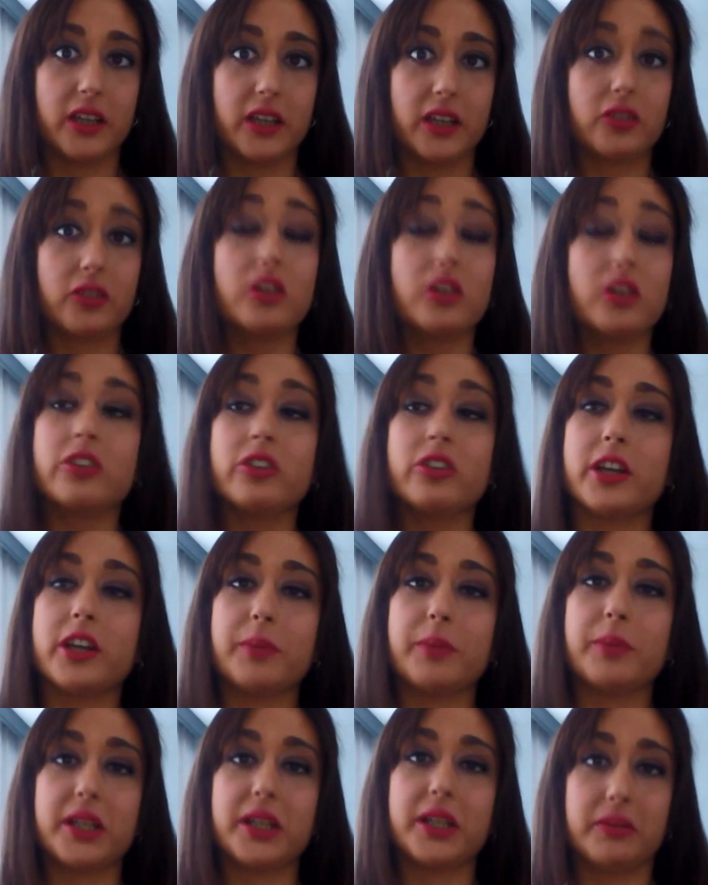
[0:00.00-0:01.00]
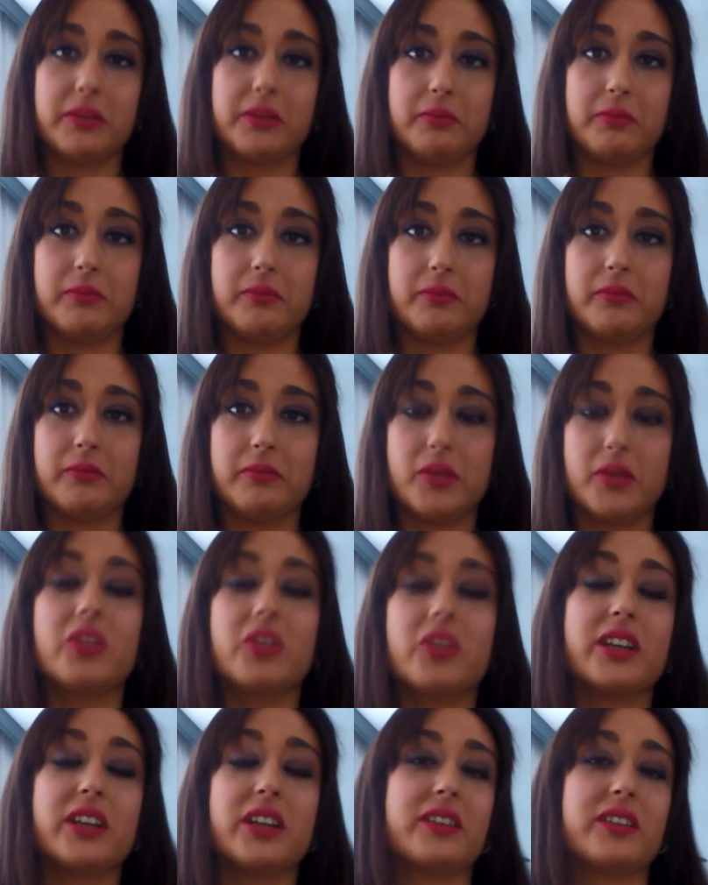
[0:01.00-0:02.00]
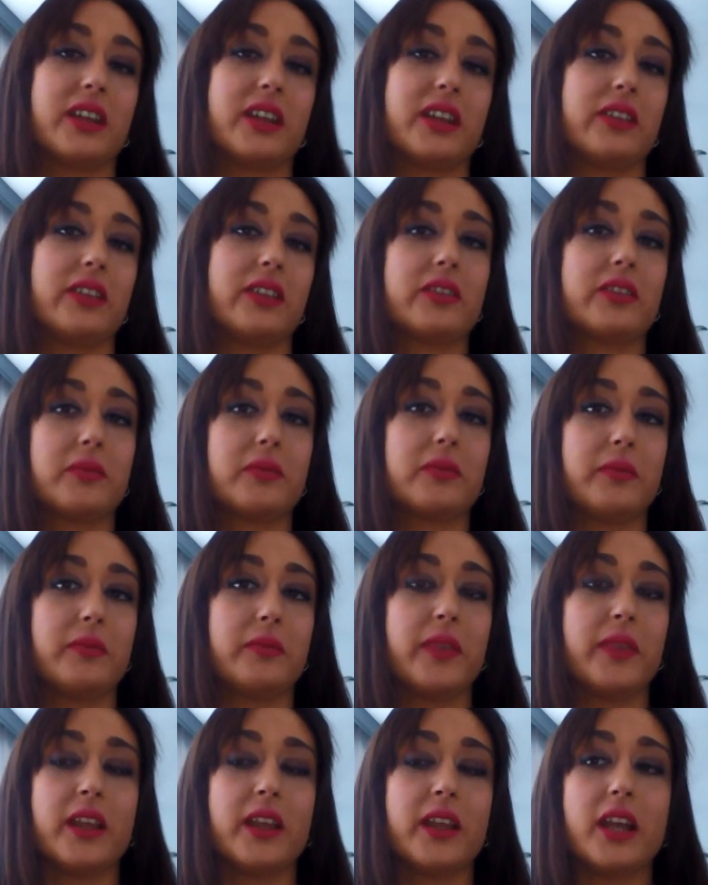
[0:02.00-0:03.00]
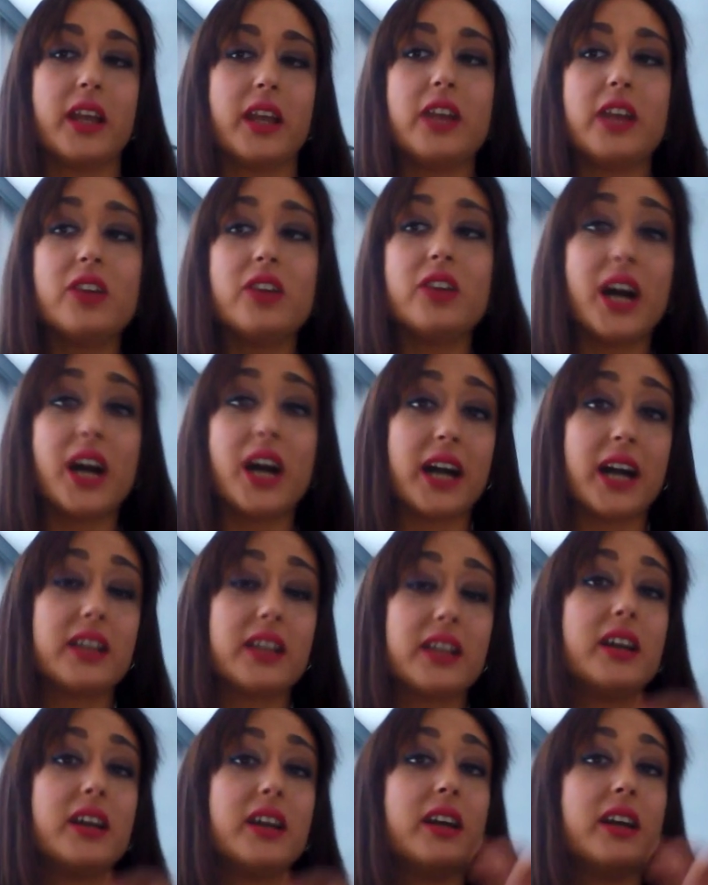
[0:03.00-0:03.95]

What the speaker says: So you keep it, also in this case, and you add